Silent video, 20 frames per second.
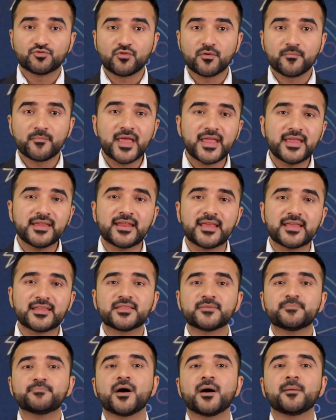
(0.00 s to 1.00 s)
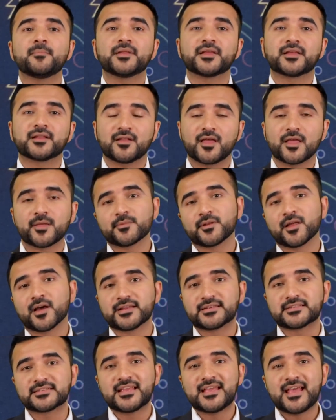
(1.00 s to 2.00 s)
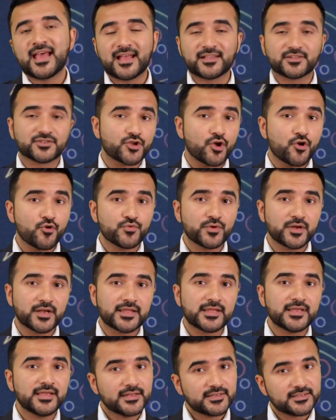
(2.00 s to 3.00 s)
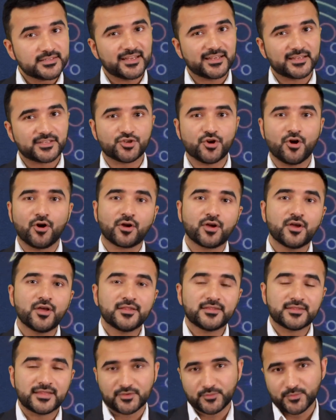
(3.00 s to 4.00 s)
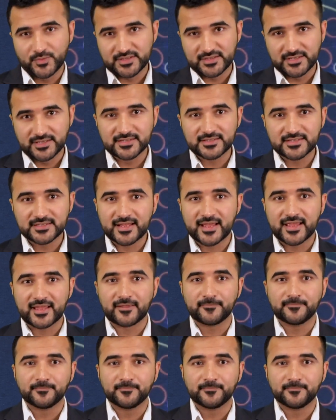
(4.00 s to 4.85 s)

remain in the public limelight as only TikTok that we see today.